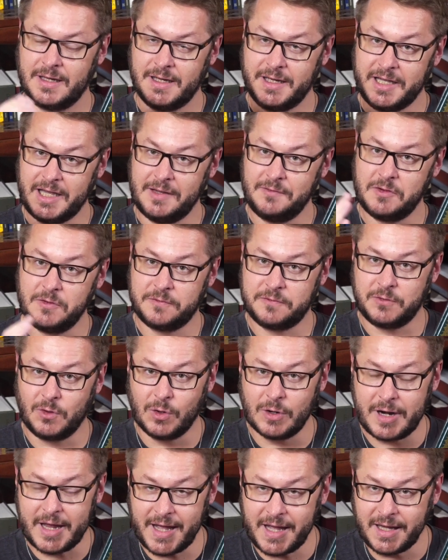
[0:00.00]
I gave you
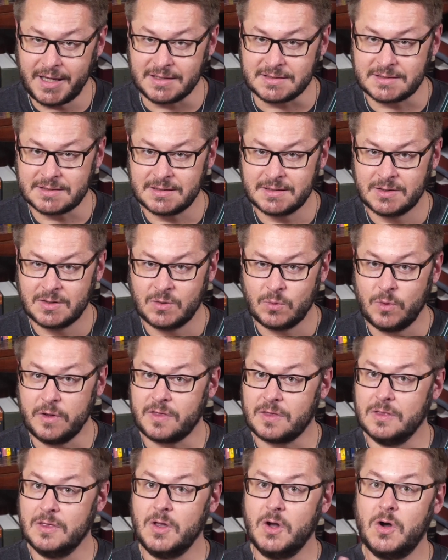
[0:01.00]
4 days
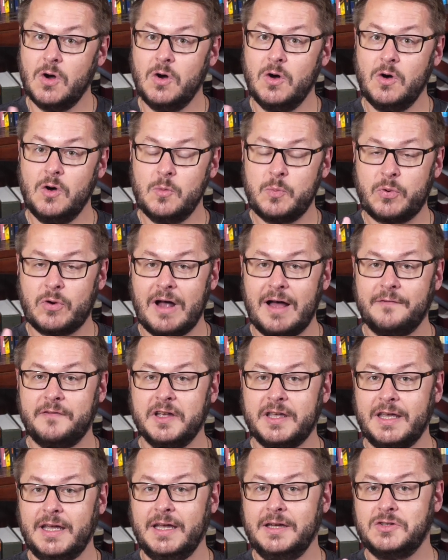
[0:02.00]
with no
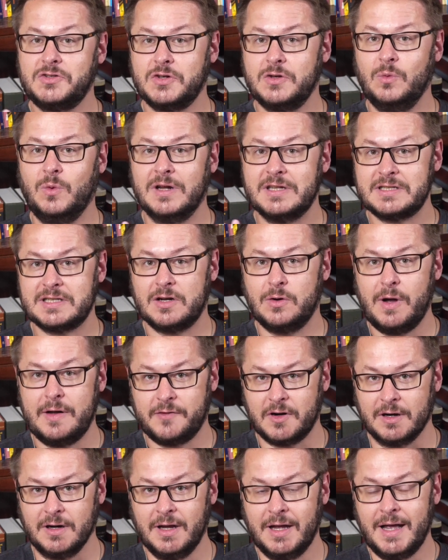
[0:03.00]
provocation
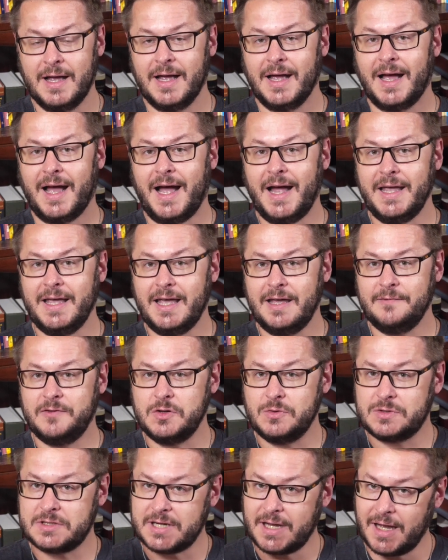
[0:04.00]
whatsoever. I gave
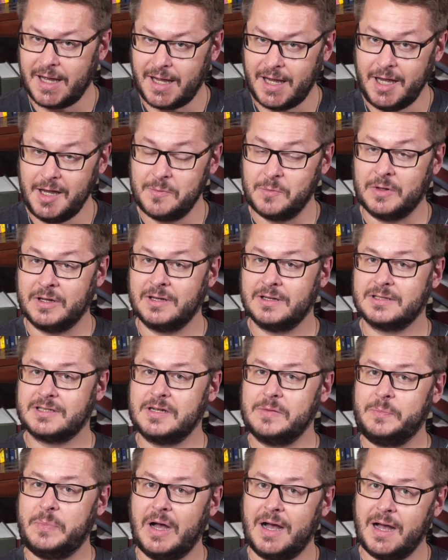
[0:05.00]
you time
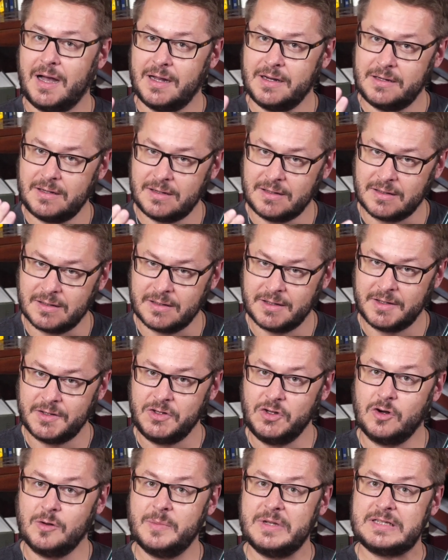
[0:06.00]
to ponder
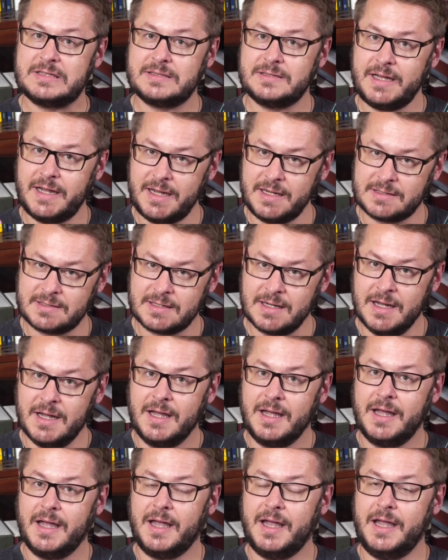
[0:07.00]
your mistakes,
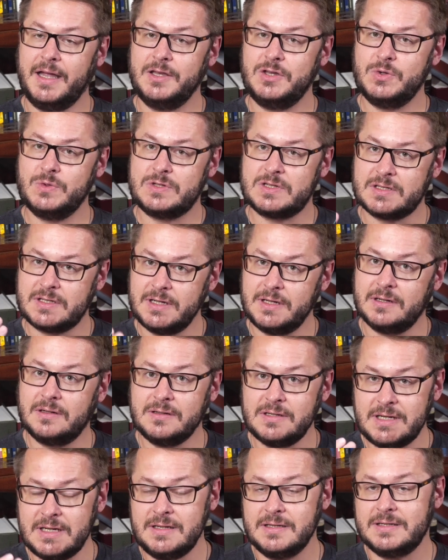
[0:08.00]
and you
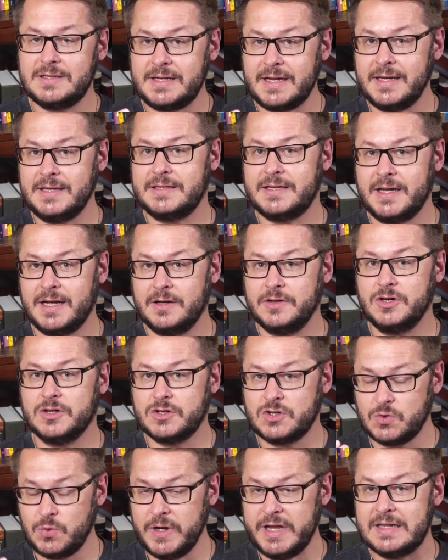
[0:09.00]
still didn't take down
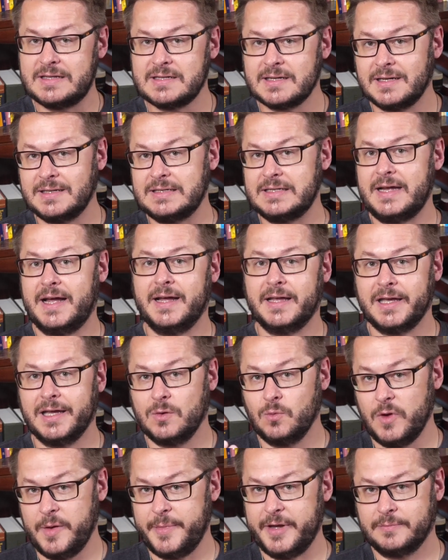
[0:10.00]
your tweets
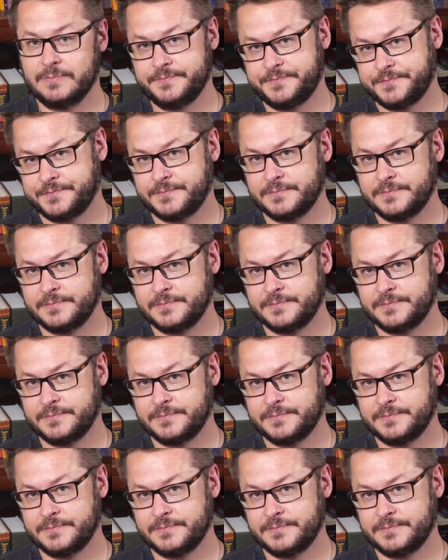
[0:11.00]
attacking women.